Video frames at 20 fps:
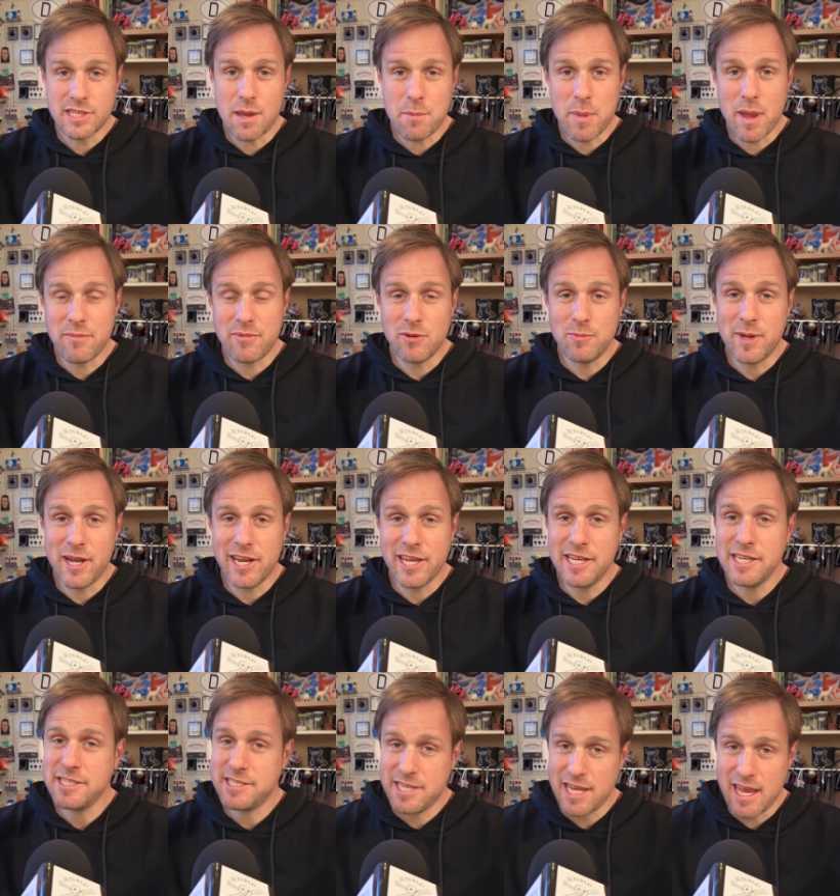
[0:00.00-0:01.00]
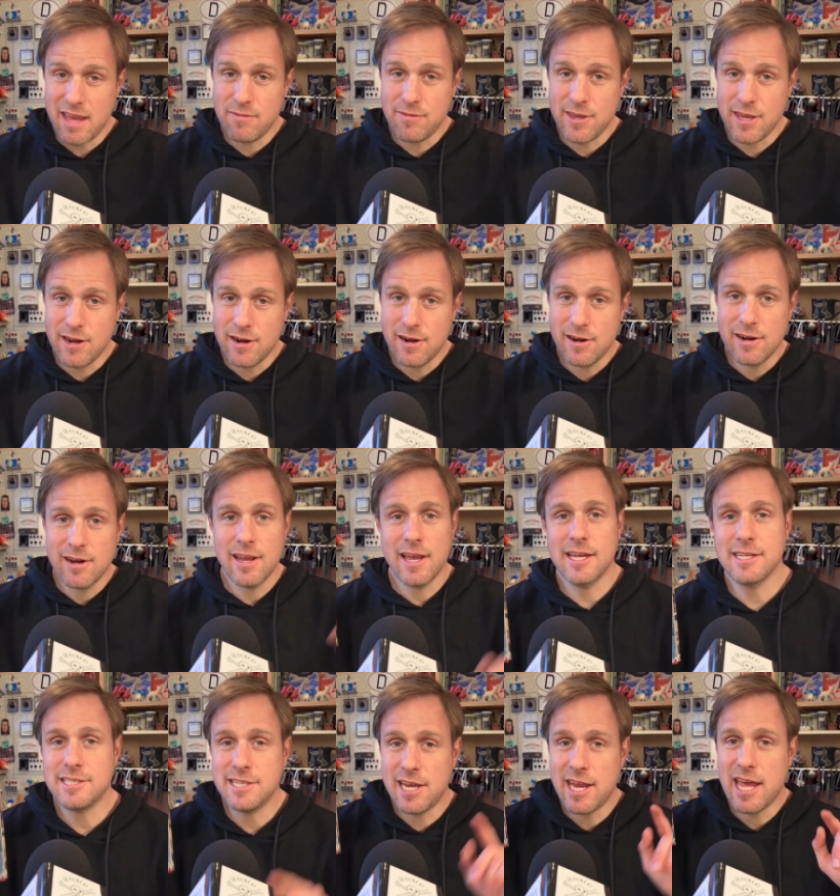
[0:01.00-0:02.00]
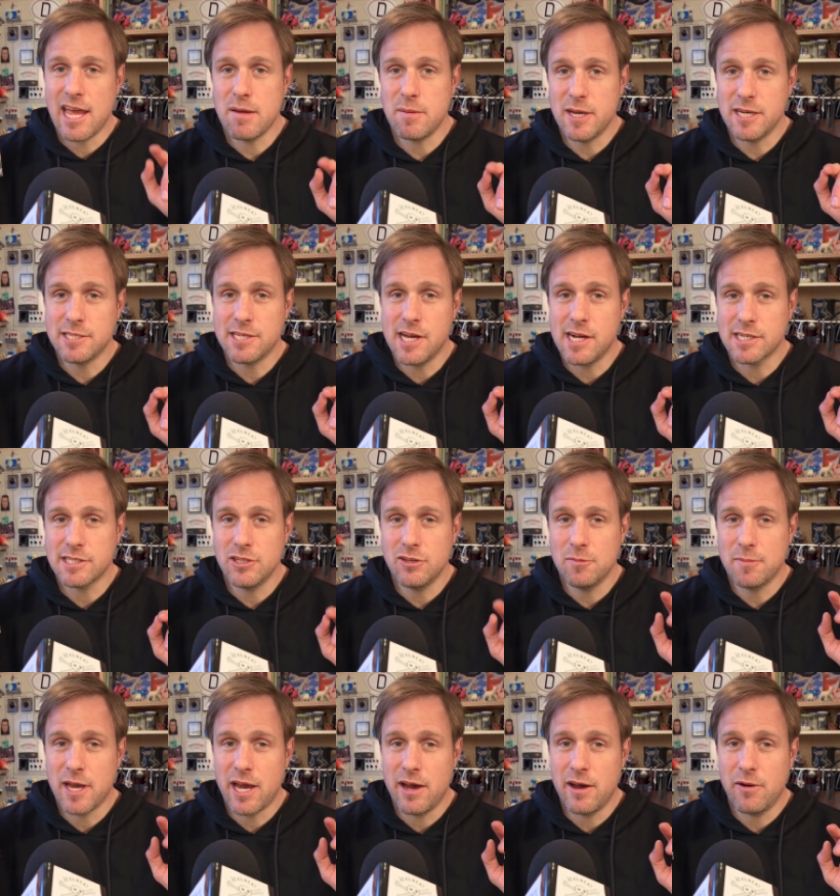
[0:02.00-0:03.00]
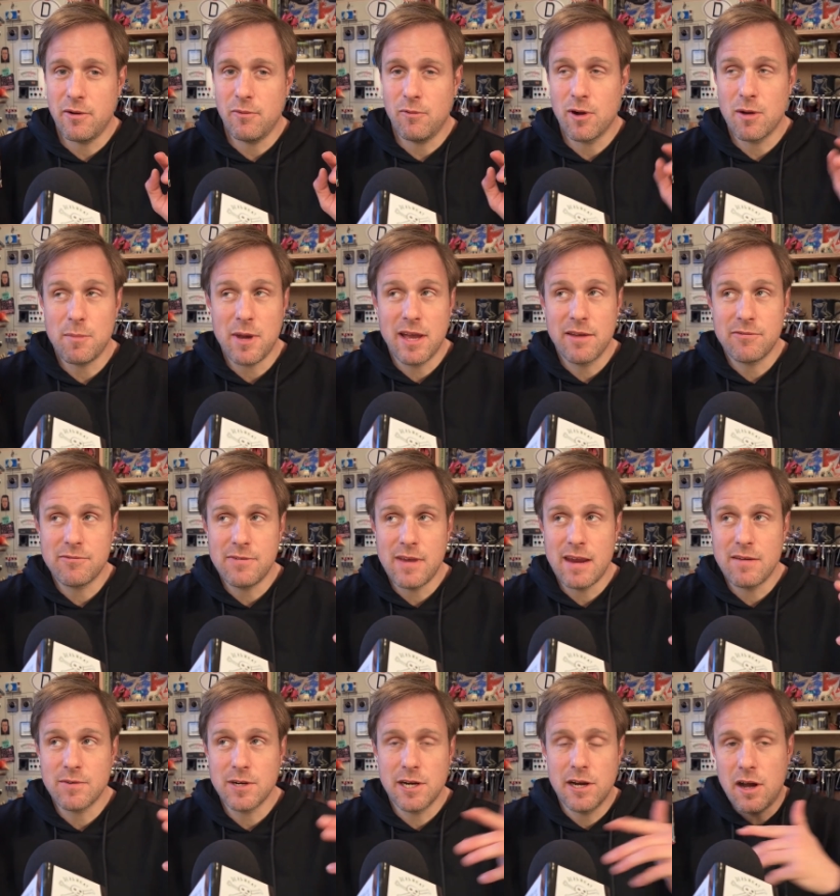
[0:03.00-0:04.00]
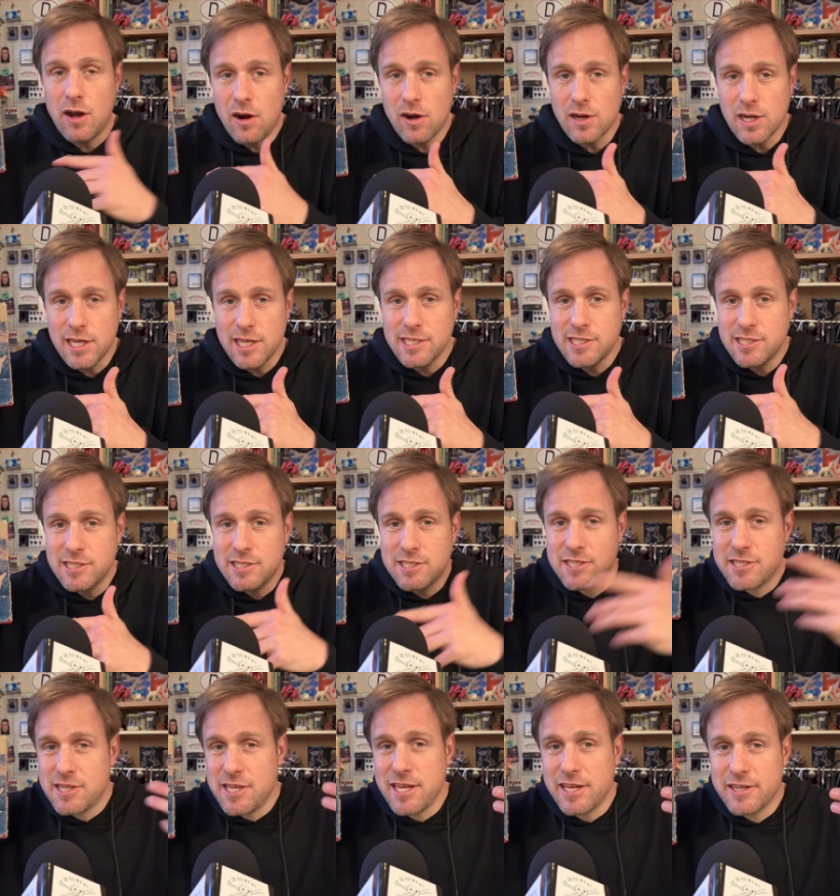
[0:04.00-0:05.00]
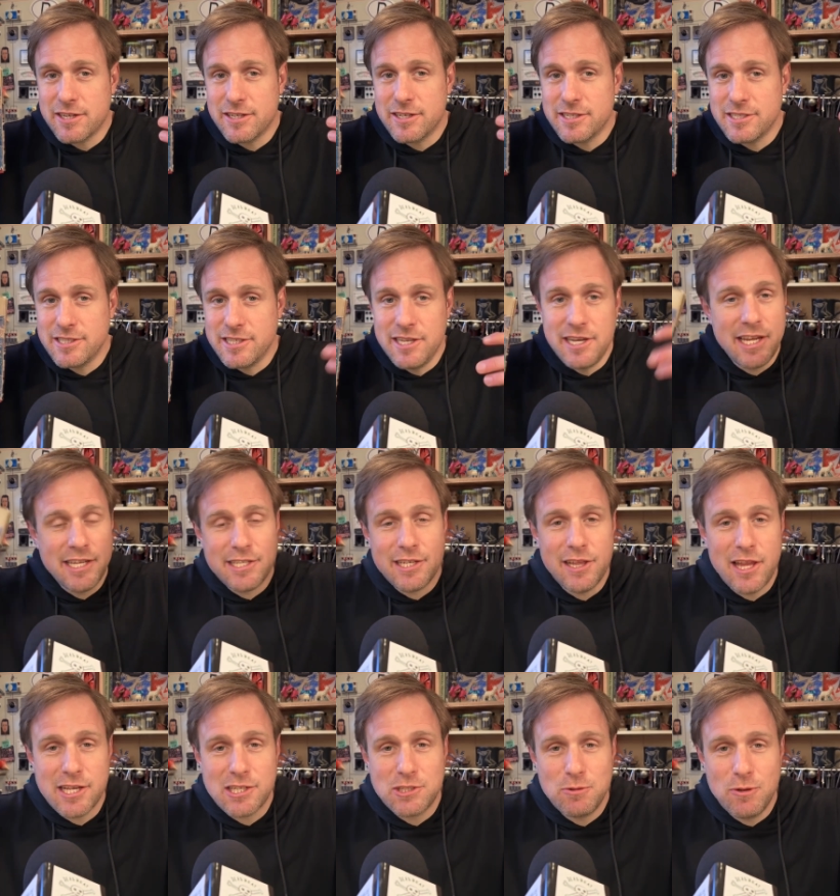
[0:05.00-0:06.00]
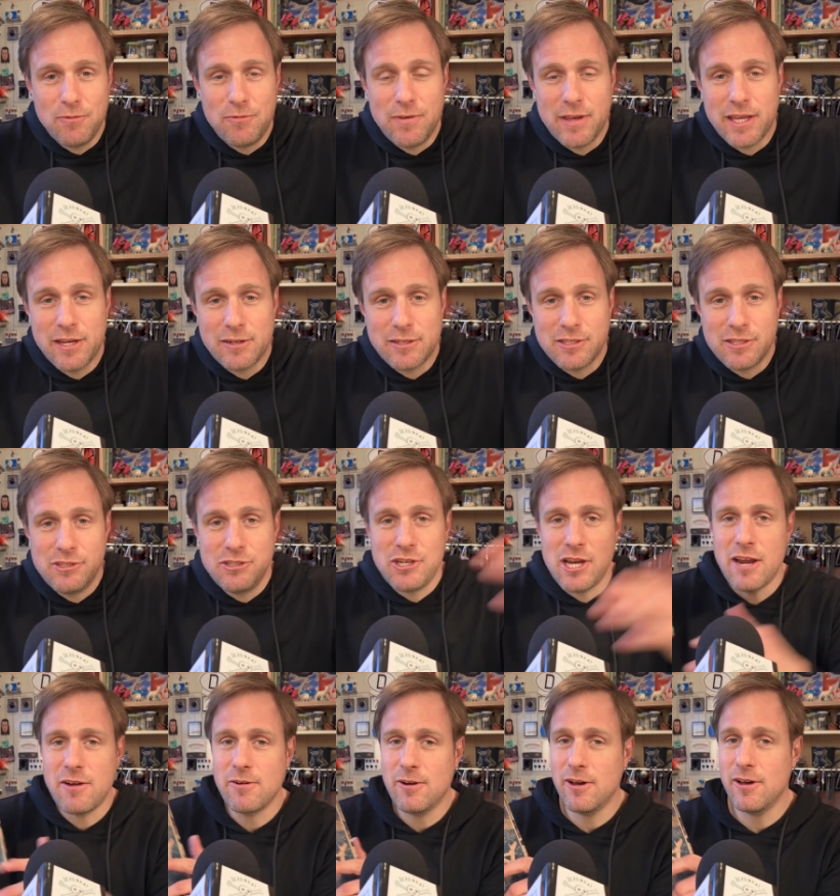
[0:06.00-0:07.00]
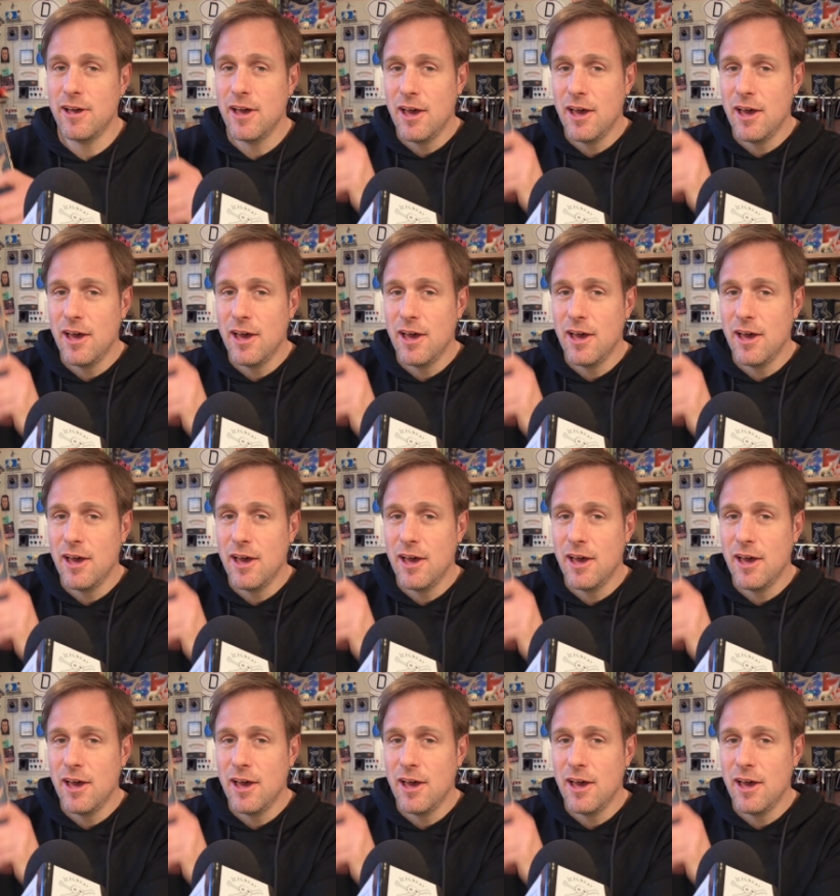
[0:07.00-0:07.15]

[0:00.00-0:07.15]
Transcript: up, everybody? Dave here, and today I'm going to talk to you about one of my favorite artists, thinkers, and intellectual figures in general,